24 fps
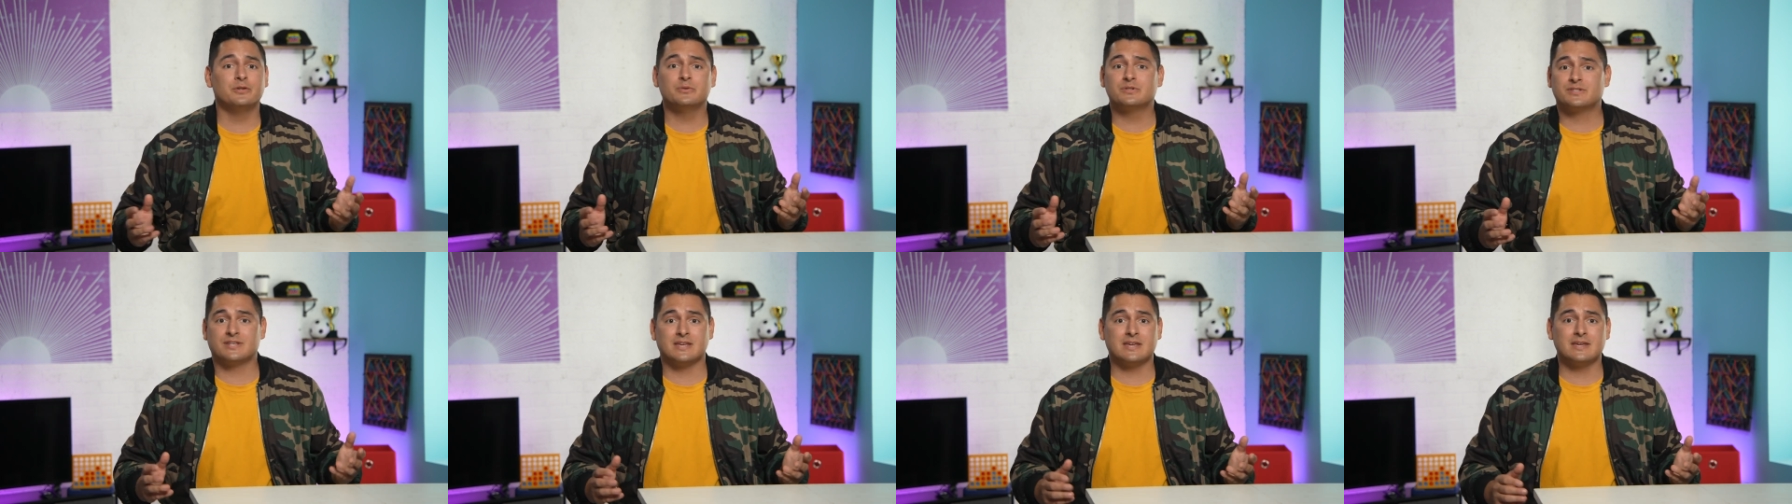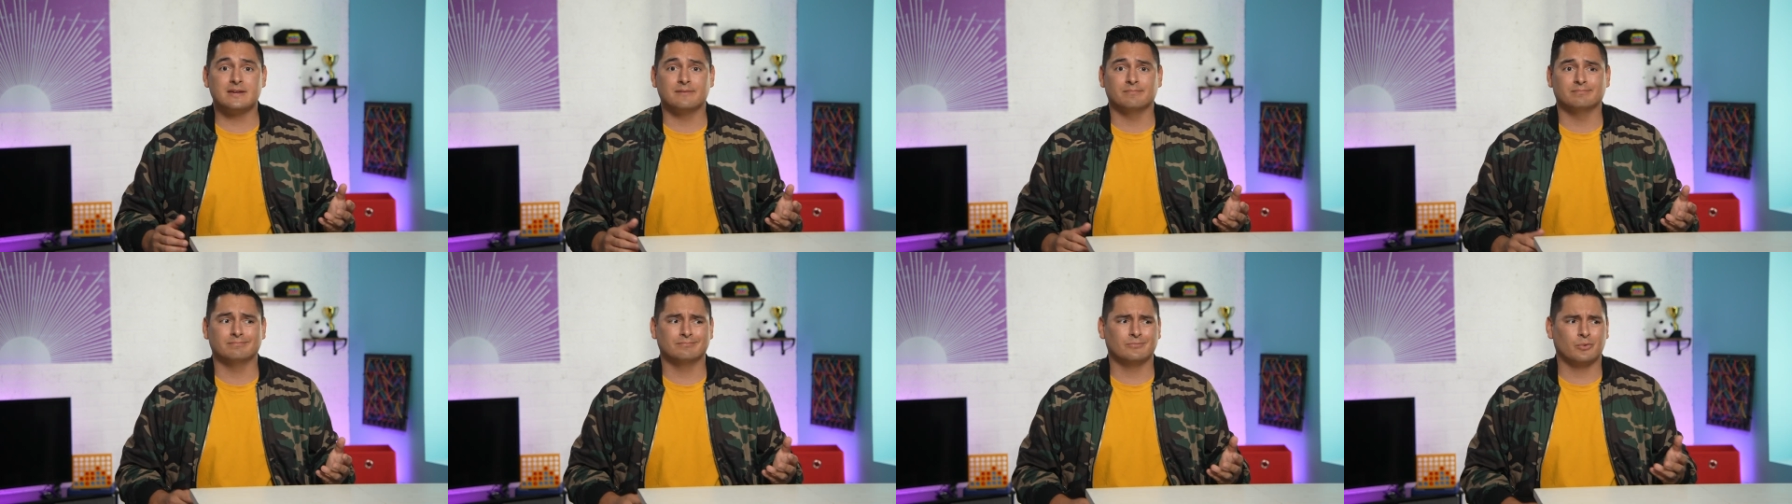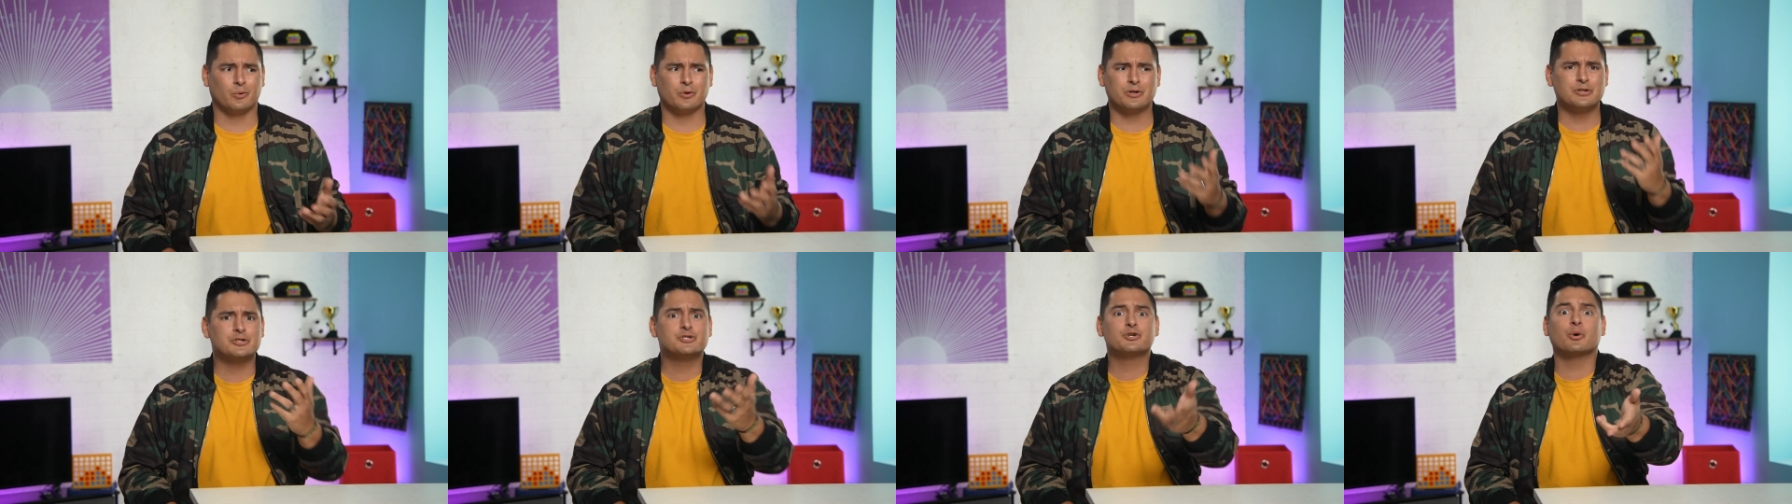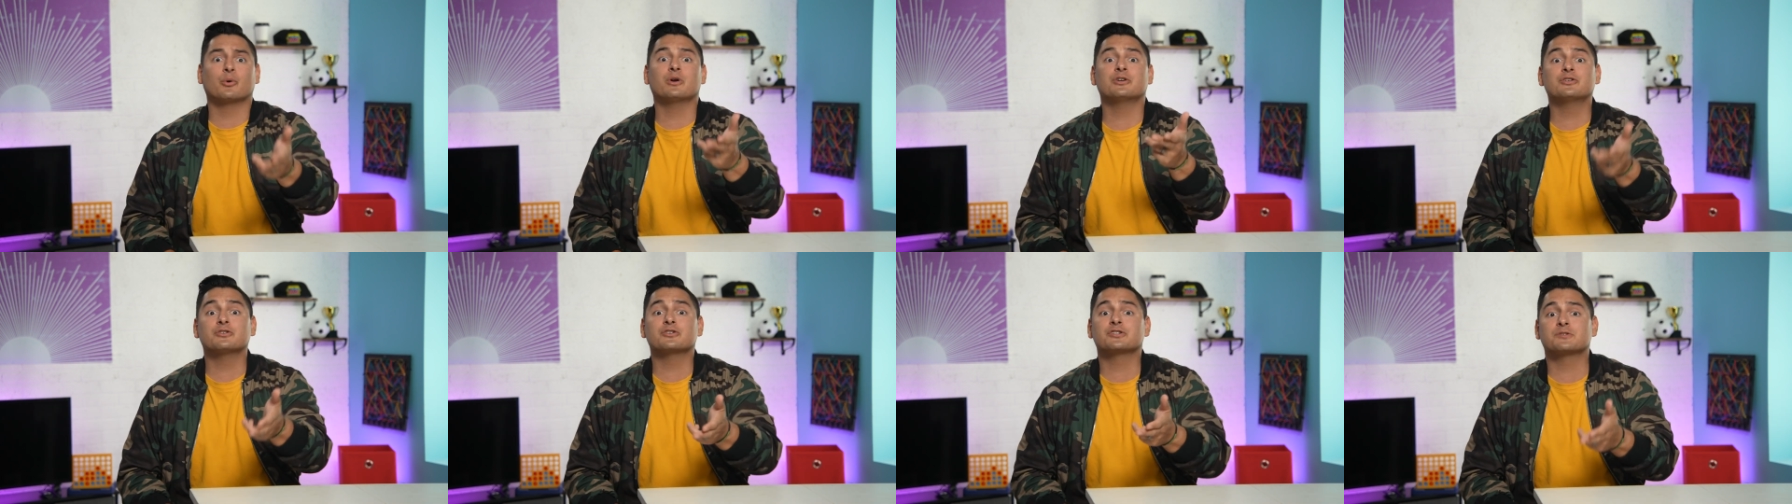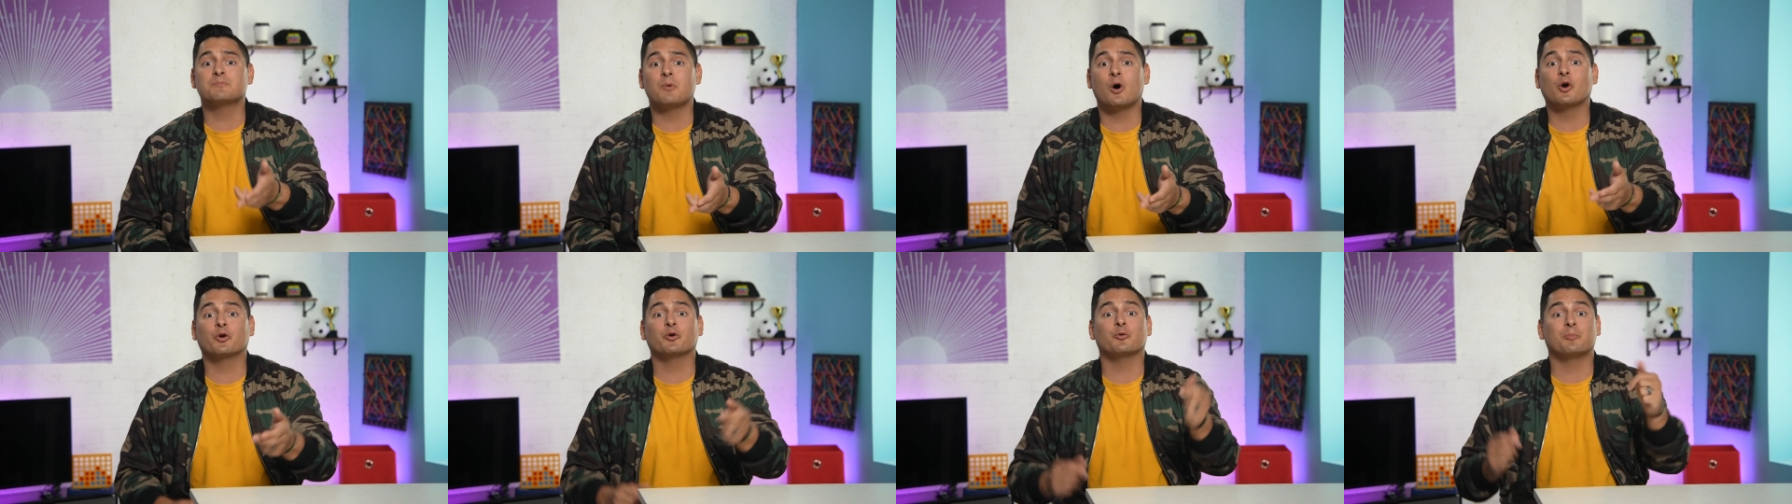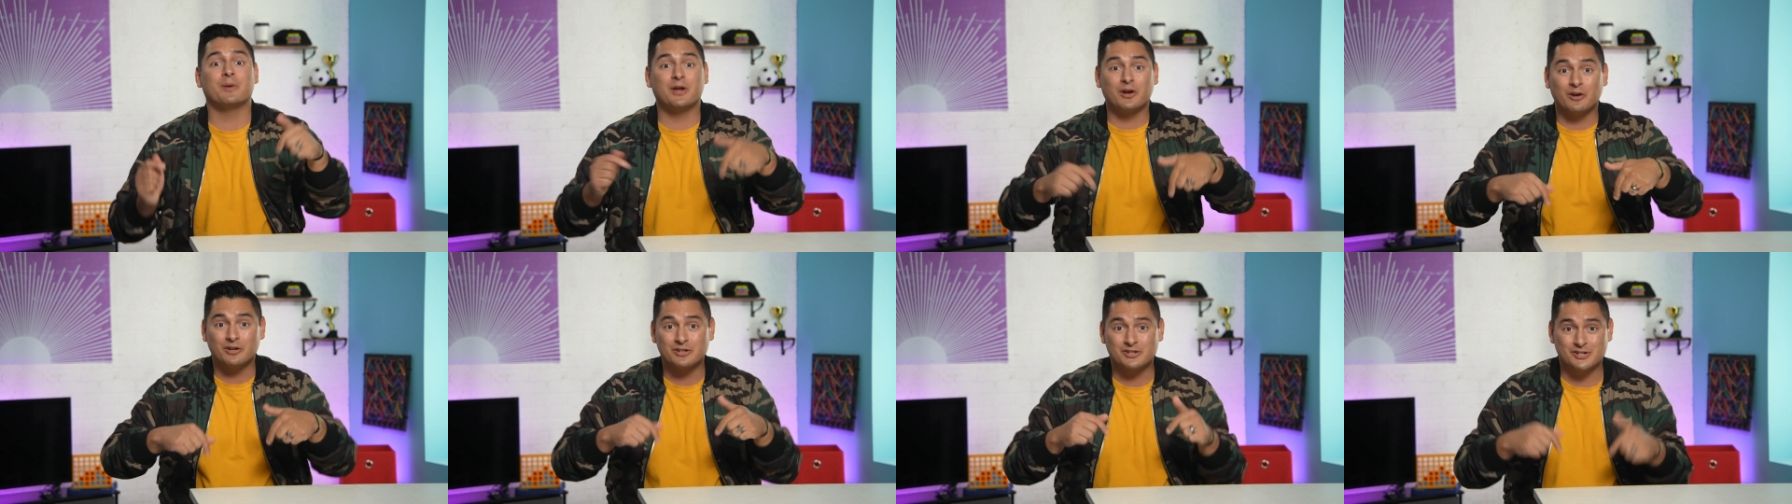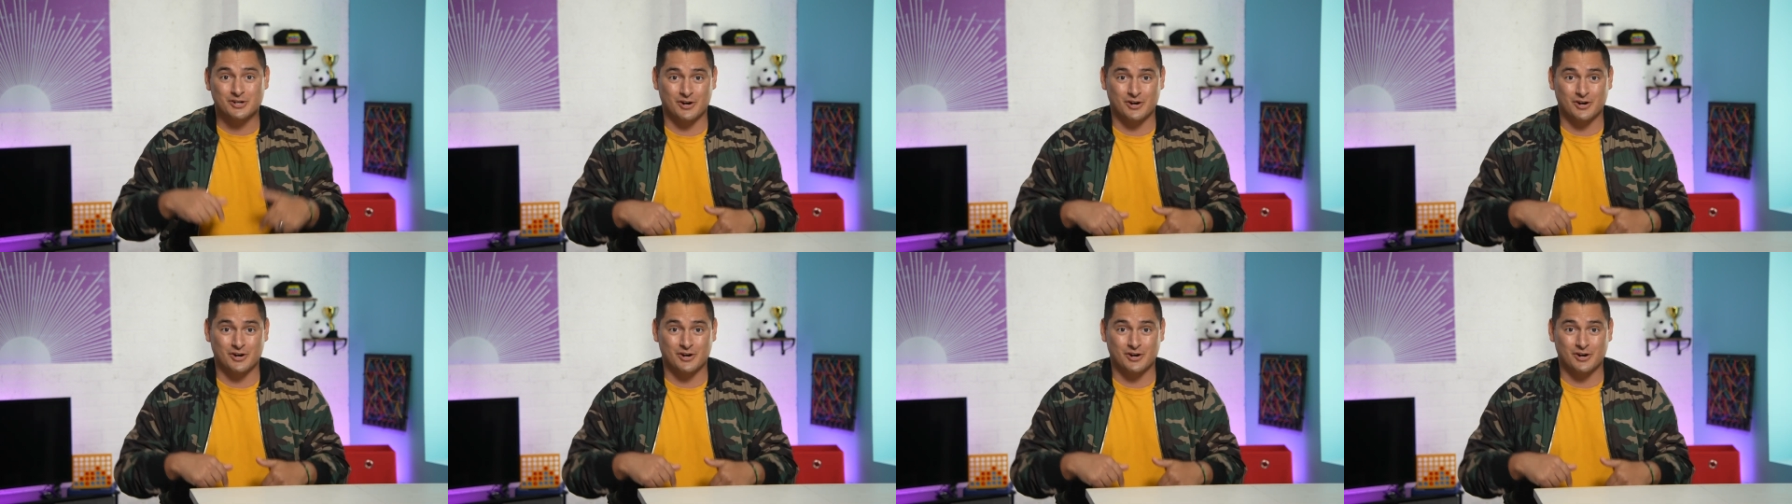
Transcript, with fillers: new team, or you joined your small group here at